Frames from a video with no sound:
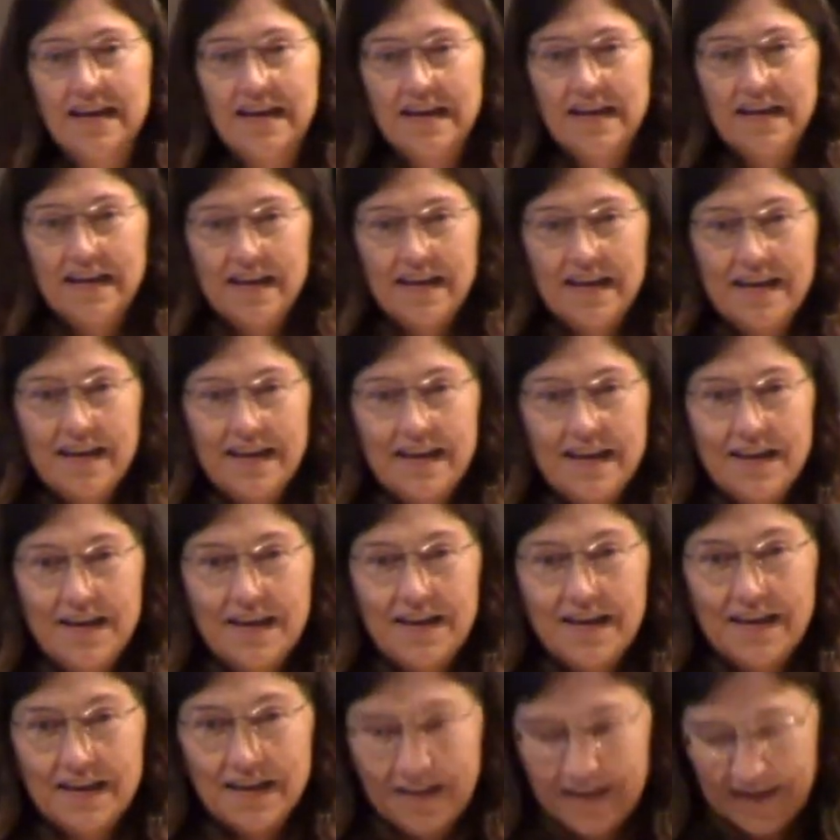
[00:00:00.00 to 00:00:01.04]
as you said,
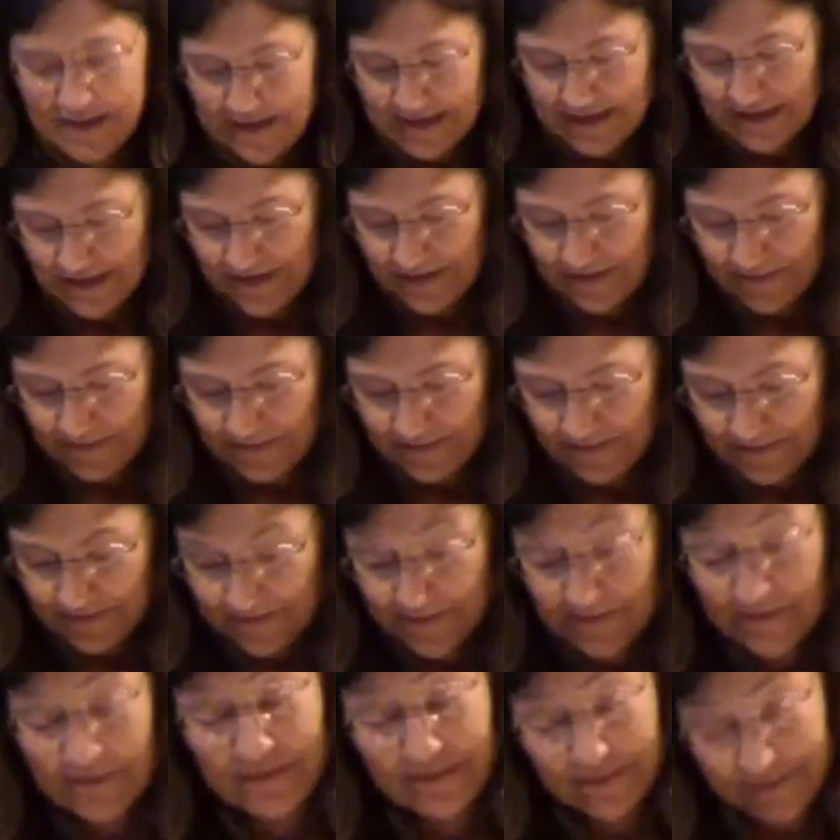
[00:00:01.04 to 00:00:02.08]
money is tight. It's
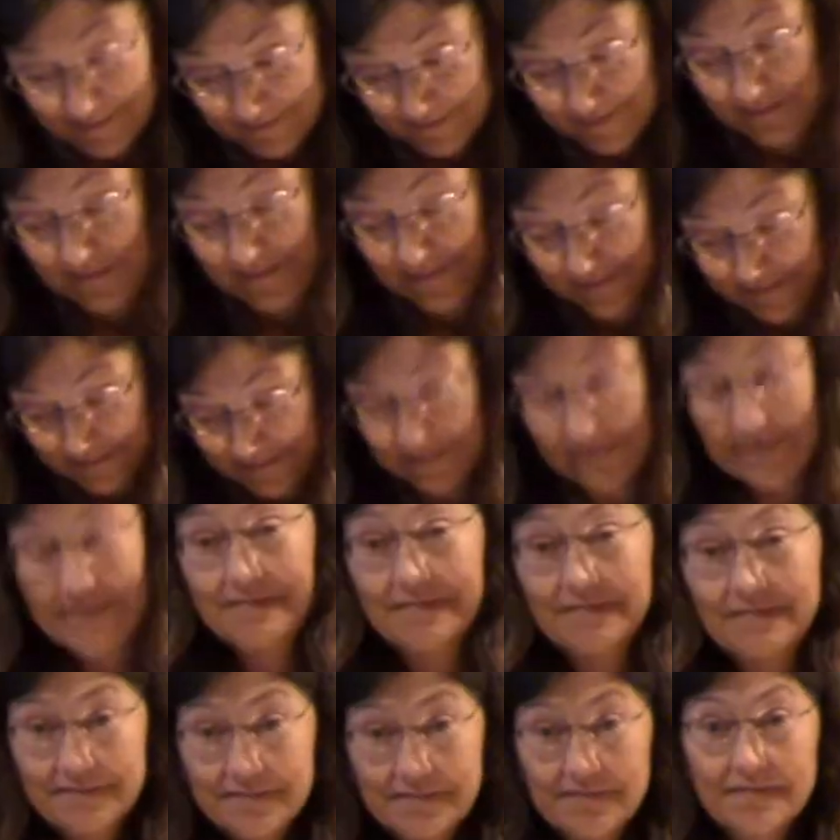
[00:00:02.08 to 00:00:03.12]
good to move forward.
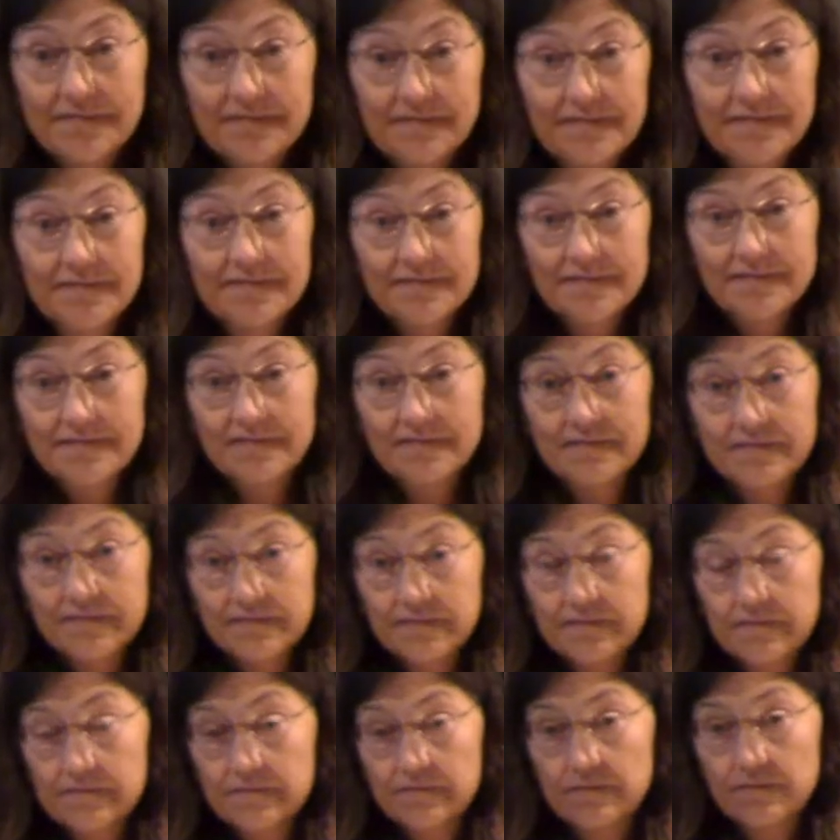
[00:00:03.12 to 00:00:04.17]
So
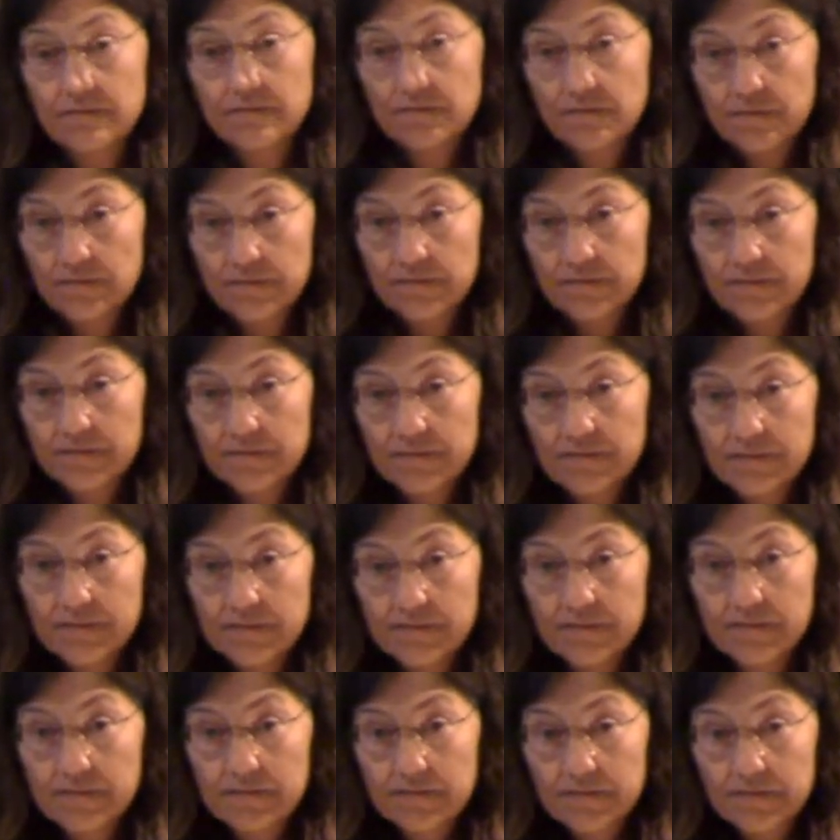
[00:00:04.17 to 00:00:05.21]
one
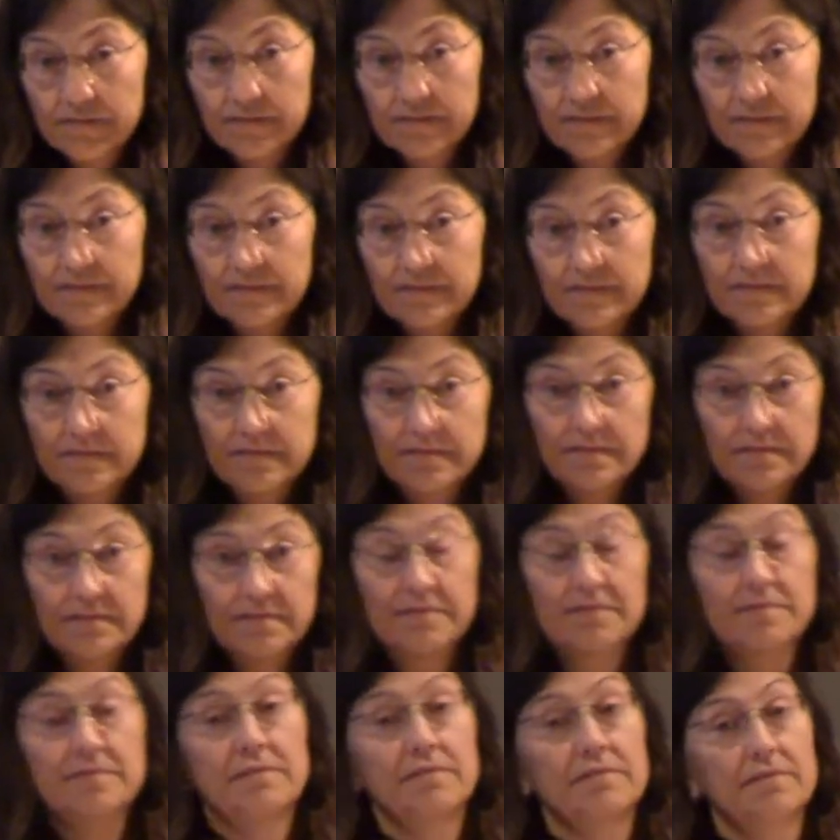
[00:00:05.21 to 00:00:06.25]
possible
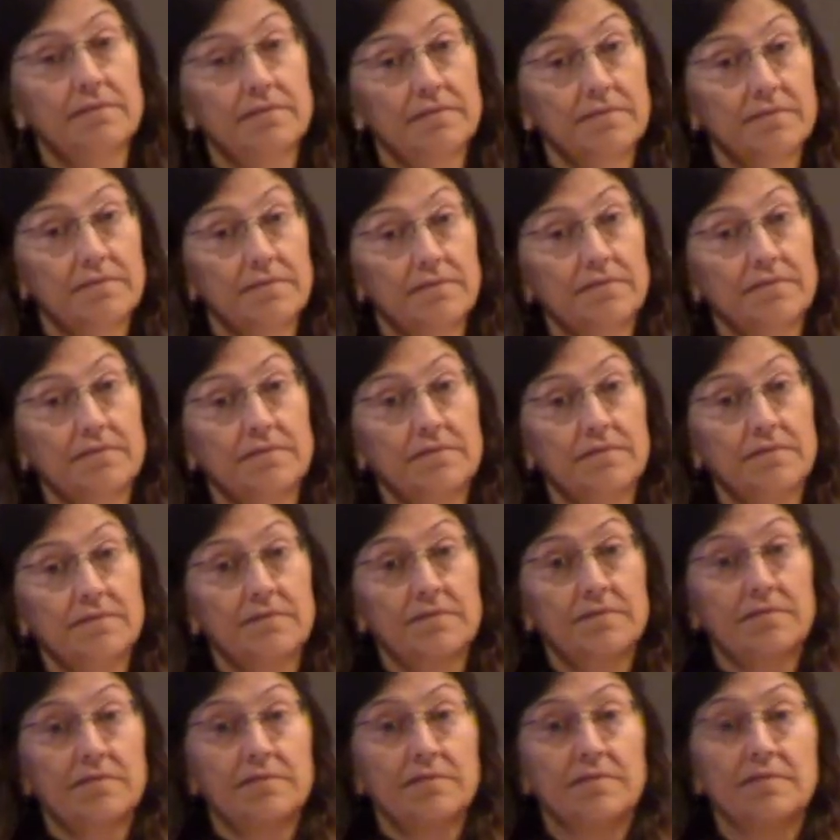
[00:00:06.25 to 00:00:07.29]
research
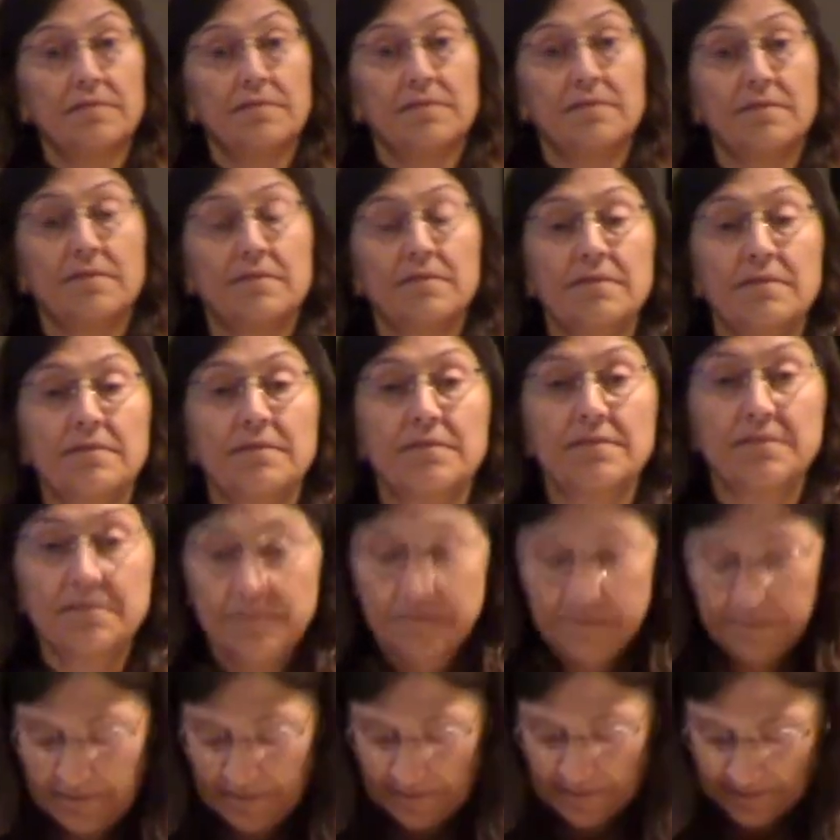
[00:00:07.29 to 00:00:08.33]
idea
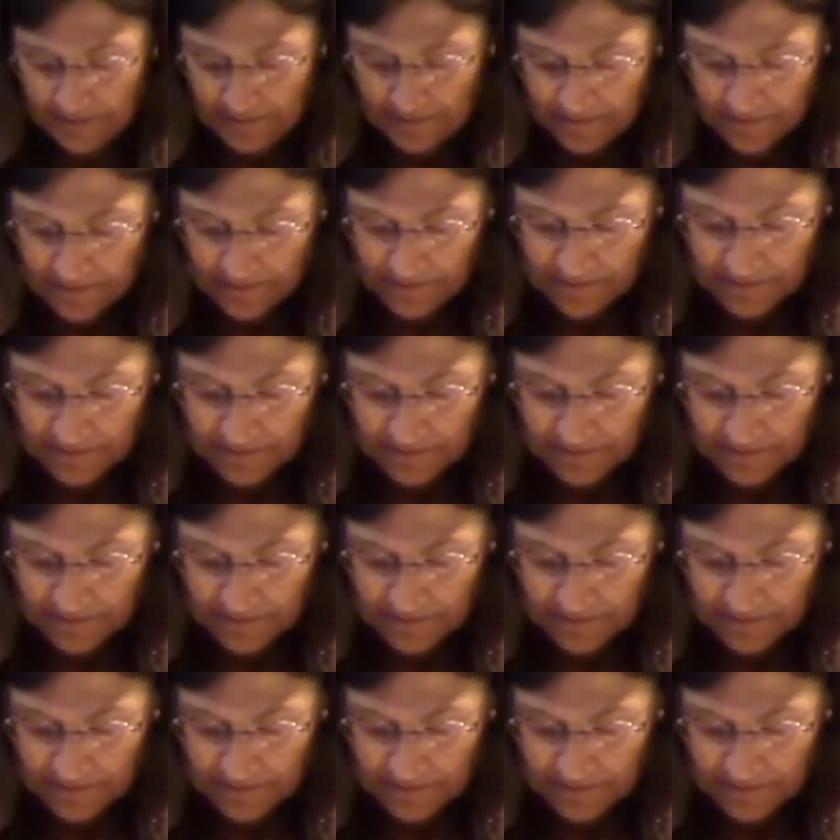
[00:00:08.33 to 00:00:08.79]
that is